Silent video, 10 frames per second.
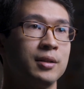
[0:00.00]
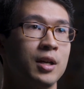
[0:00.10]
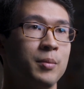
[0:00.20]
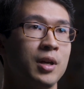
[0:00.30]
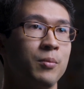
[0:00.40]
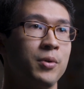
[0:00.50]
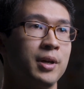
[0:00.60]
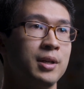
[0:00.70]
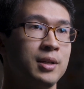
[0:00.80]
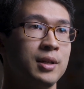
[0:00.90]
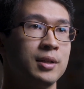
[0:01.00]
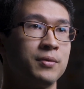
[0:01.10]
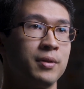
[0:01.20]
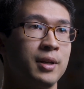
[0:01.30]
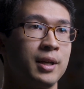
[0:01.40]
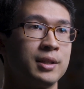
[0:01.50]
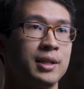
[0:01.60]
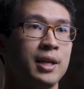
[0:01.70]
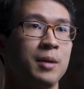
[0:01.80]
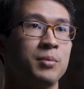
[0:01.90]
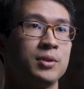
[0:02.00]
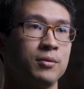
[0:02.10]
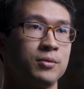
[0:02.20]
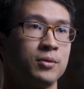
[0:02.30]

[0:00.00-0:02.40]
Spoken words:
to coming up with ideas for the next 10 episodes or